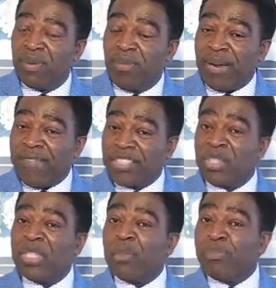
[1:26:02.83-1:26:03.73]

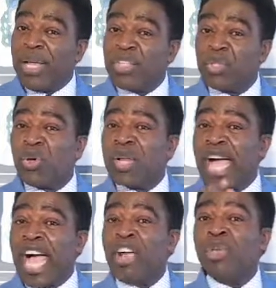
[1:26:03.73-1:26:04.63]
Manifestation depends on
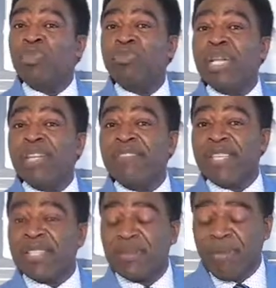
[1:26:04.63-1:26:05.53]
how you believe
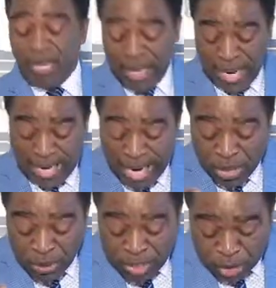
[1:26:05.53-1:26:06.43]
it and how
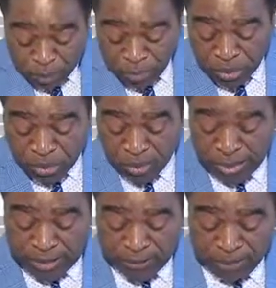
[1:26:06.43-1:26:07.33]
you respond to
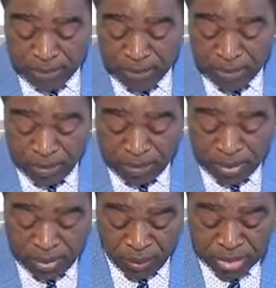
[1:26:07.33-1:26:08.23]
it.
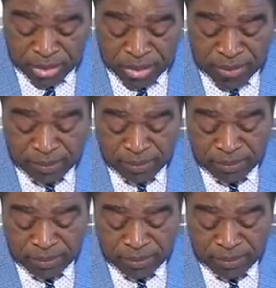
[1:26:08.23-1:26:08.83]
Watch it.